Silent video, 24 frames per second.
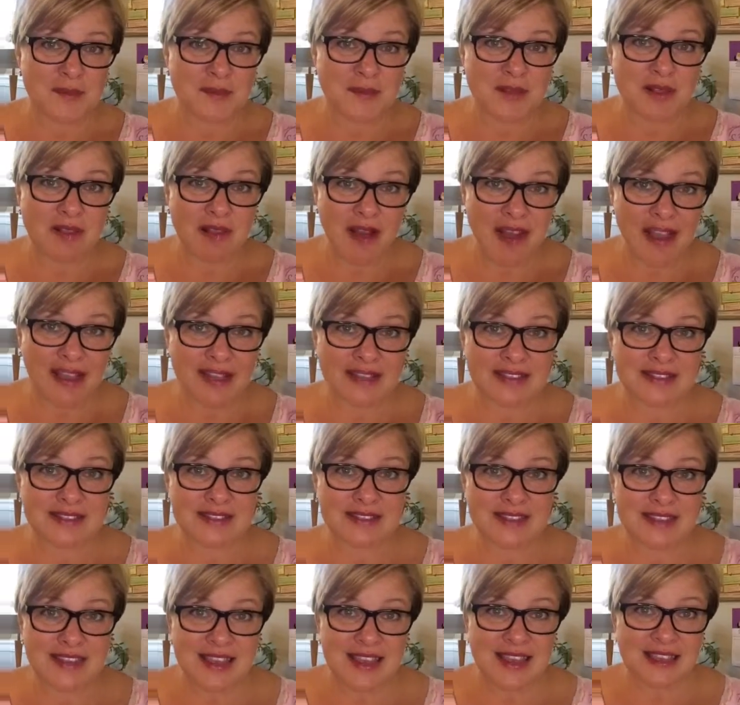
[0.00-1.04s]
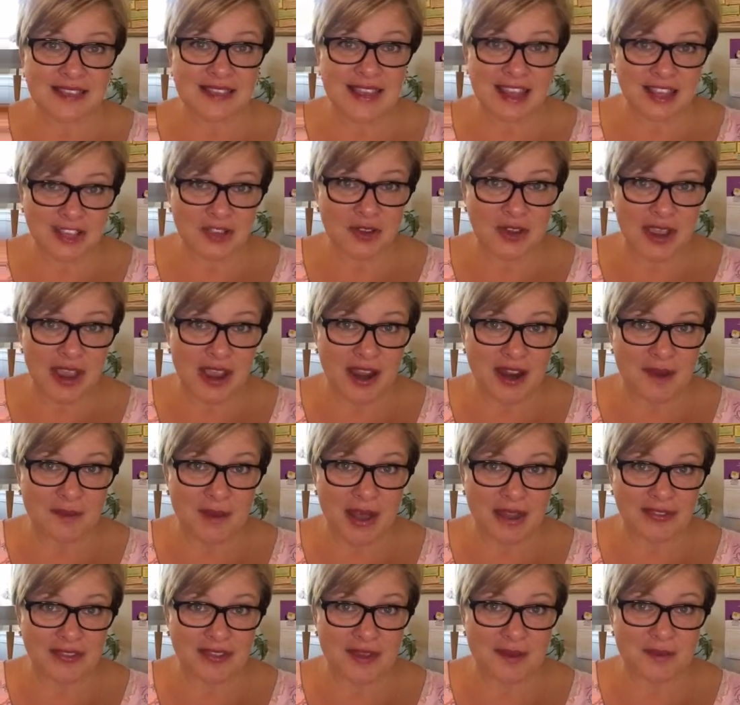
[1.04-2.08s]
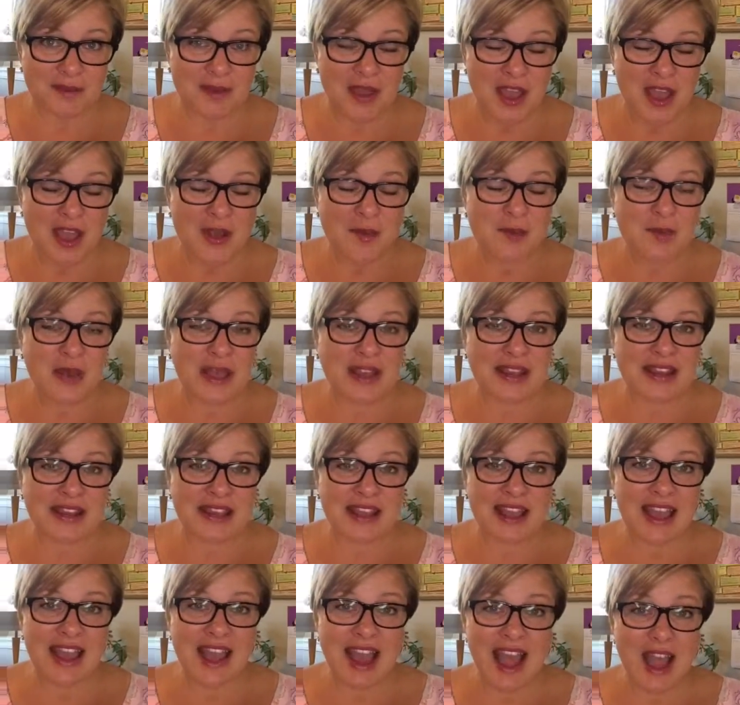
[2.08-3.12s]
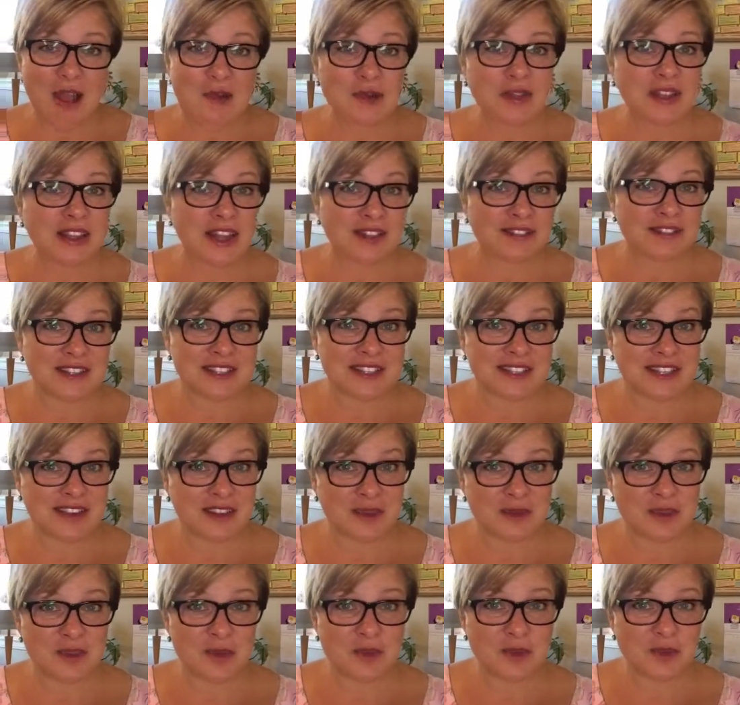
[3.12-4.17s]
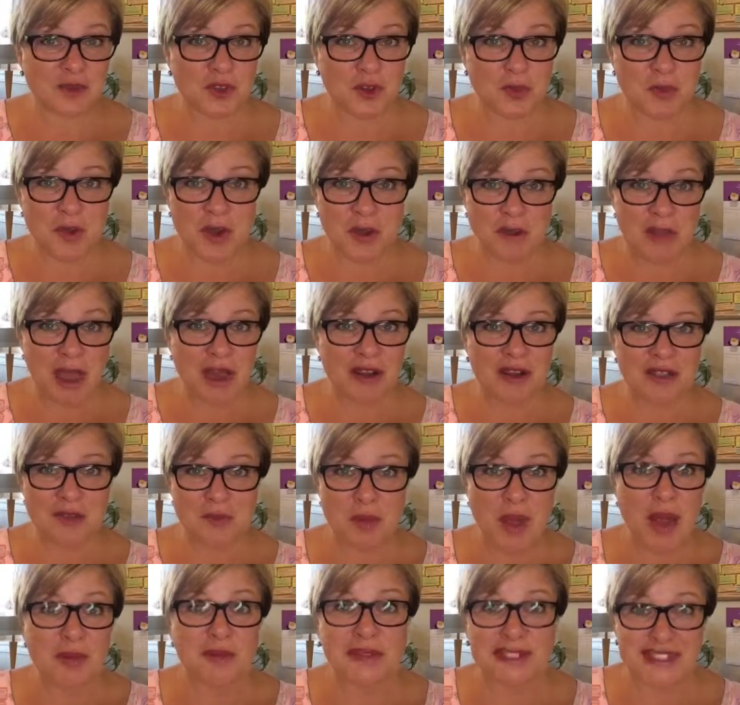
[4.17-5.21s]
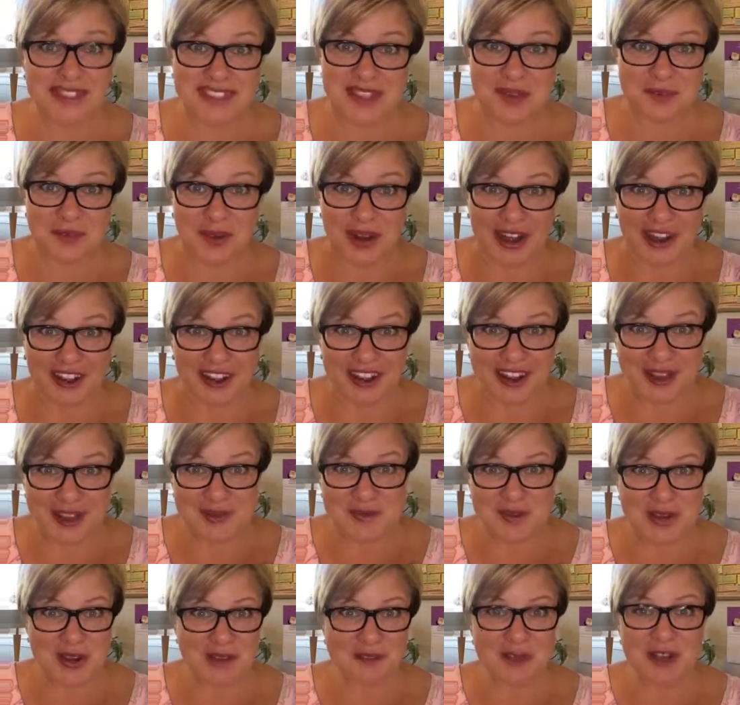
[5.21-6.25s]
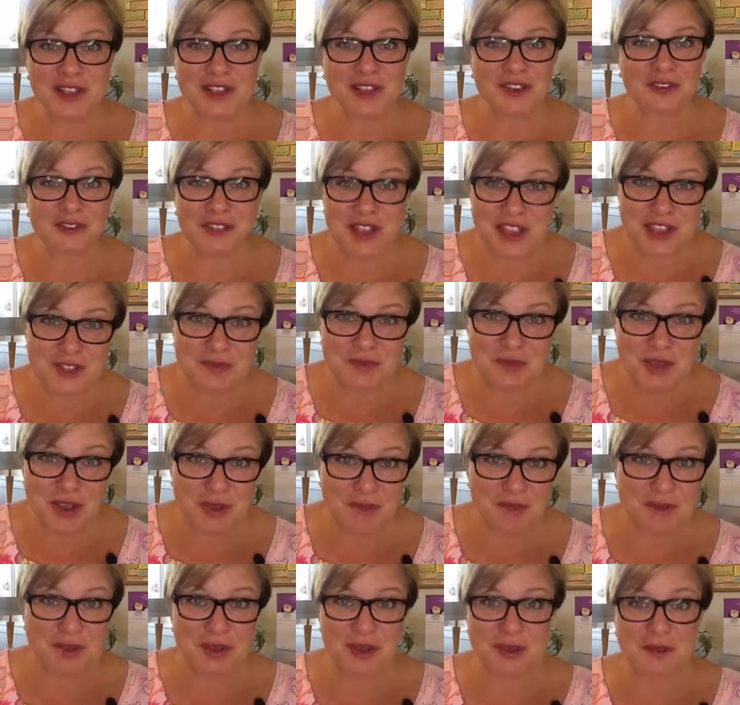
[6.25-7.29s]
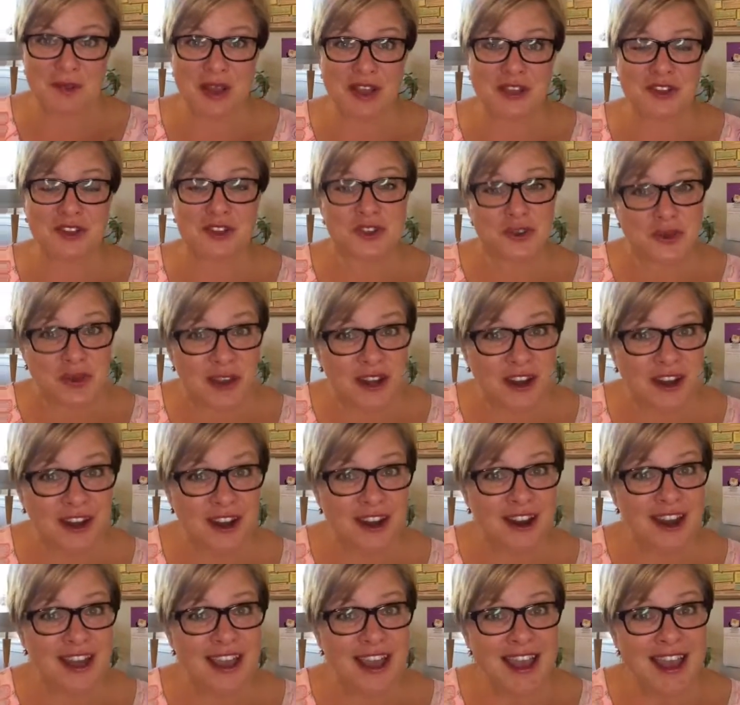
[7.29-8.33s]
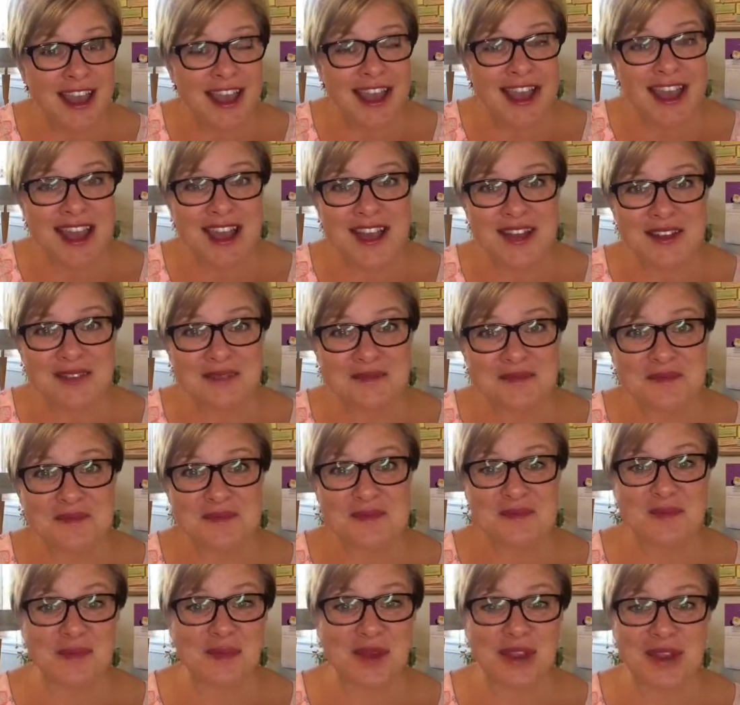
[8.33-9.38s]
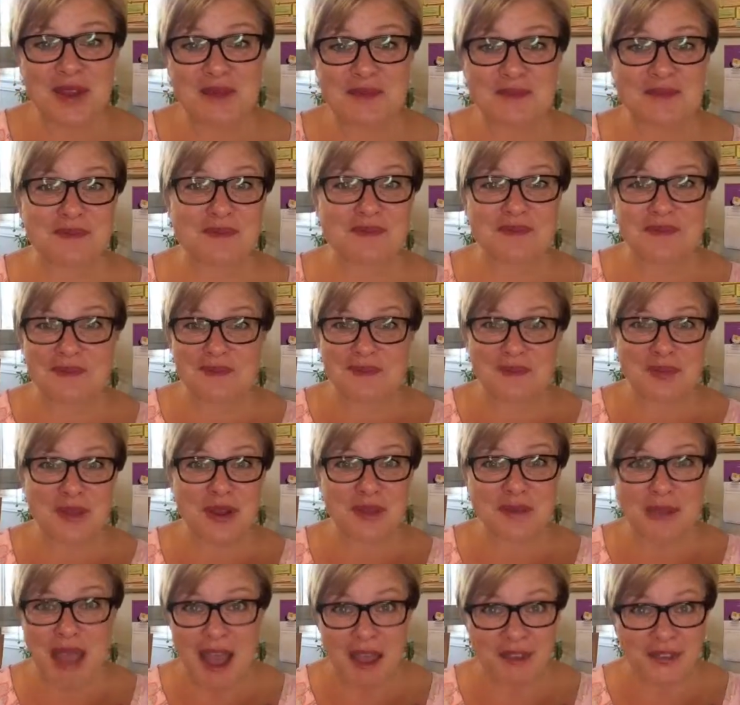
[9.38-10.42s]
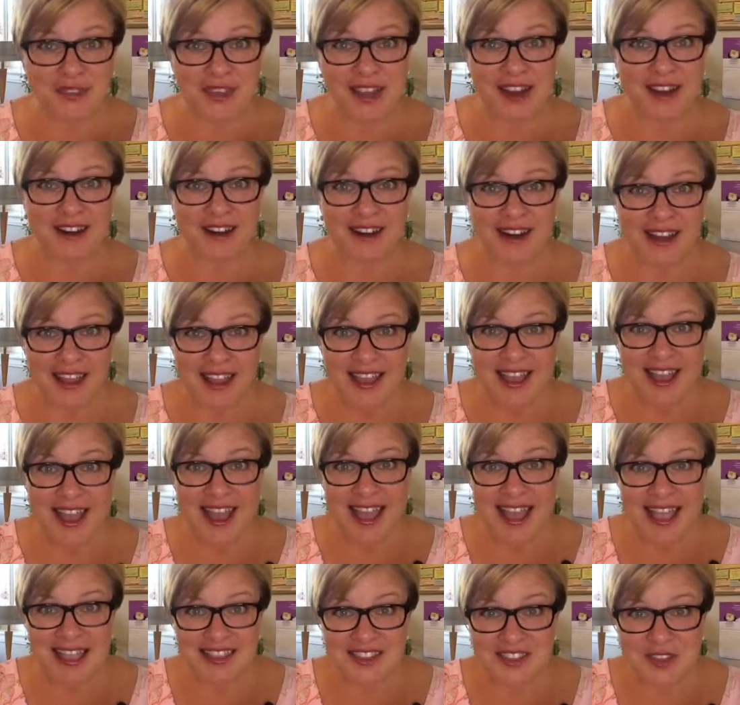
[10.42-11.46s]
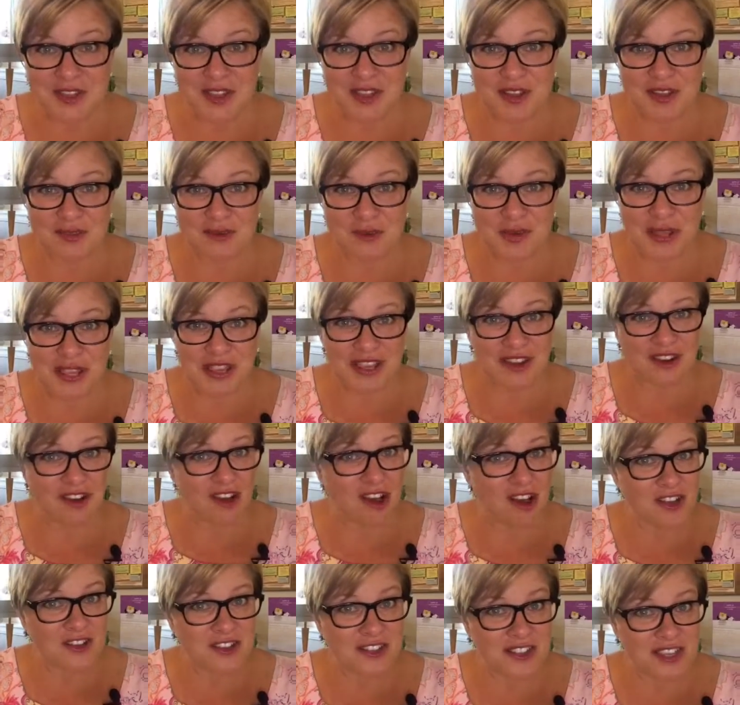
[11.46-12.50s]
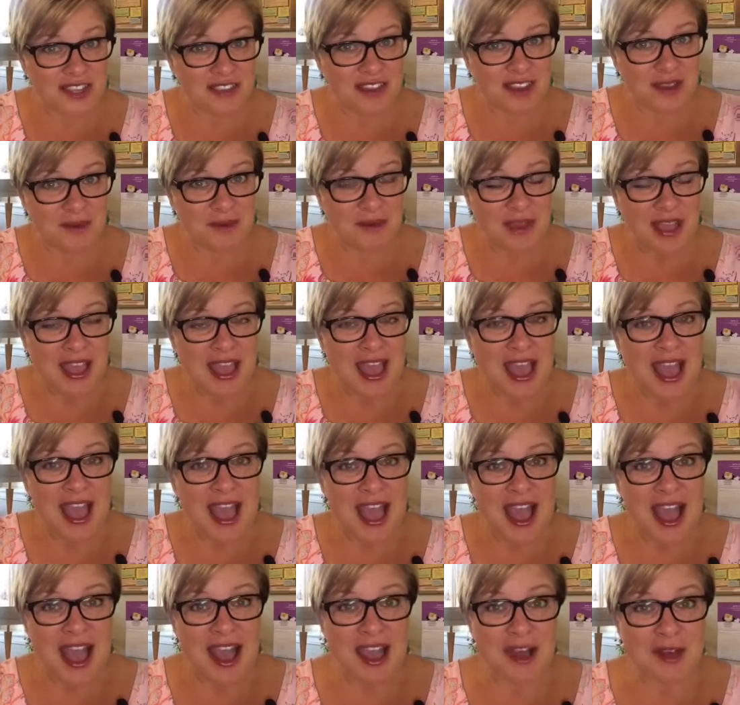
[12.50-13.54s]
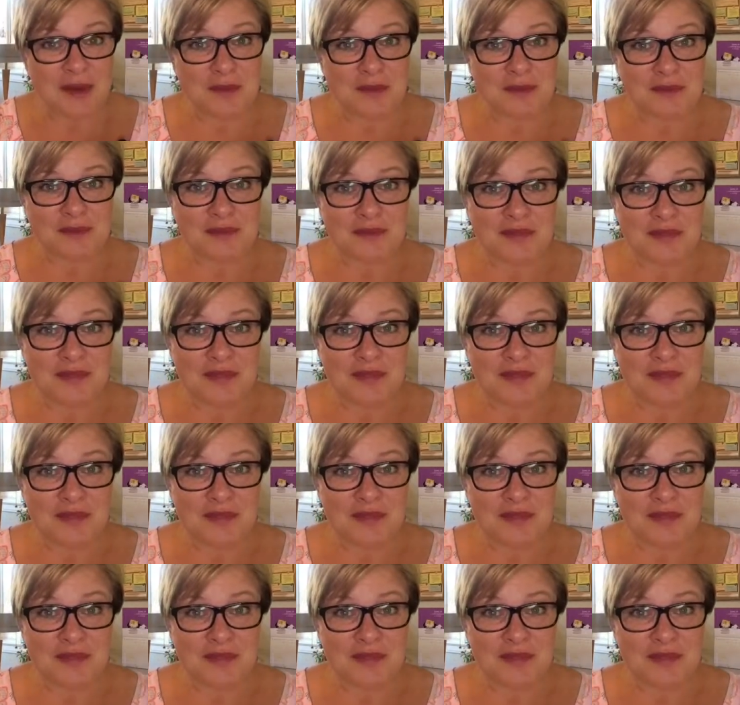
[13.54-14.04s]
clients that you care about them, but I would love to see them. So put them out in public somewhere. Put them on your Facebook. Put them on your Twitter. Put them out there so that we can all see them. I